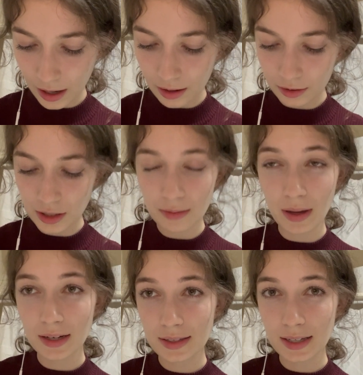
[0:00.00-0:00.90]
allergy
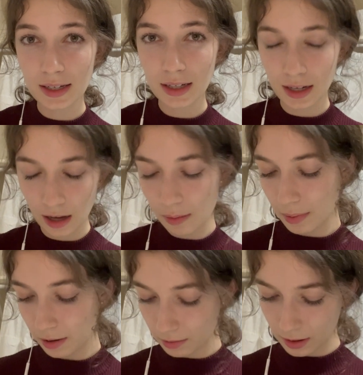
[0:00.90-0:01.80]
medicine can help
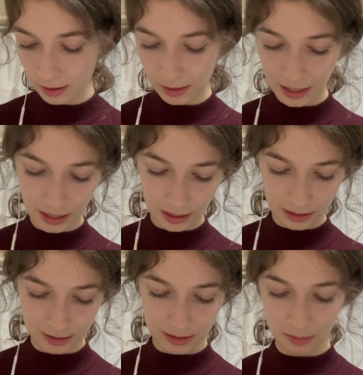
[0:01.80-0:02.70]
out with that,
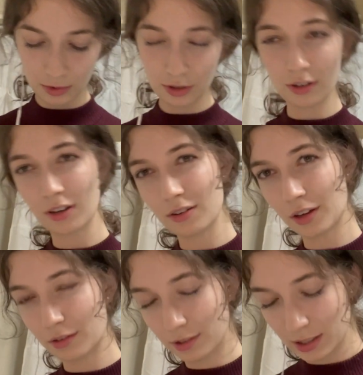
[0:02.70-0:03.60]
as I'm sure you know.